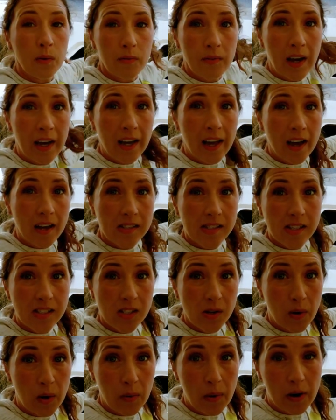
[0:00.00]
We've got
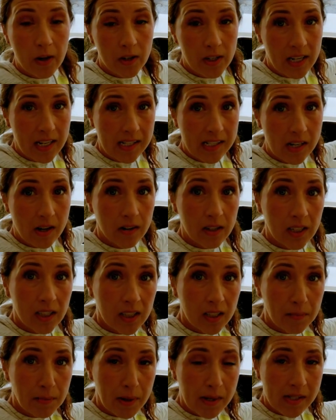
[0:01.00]
access to our water tanks down
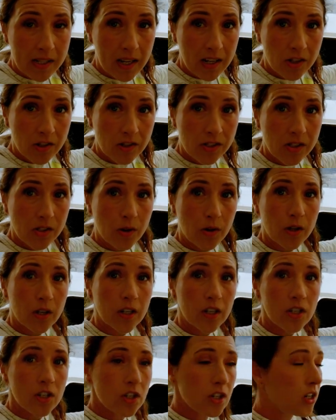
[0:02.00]
here, plus extra
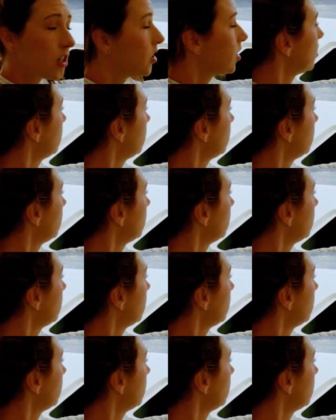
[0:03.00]
storage.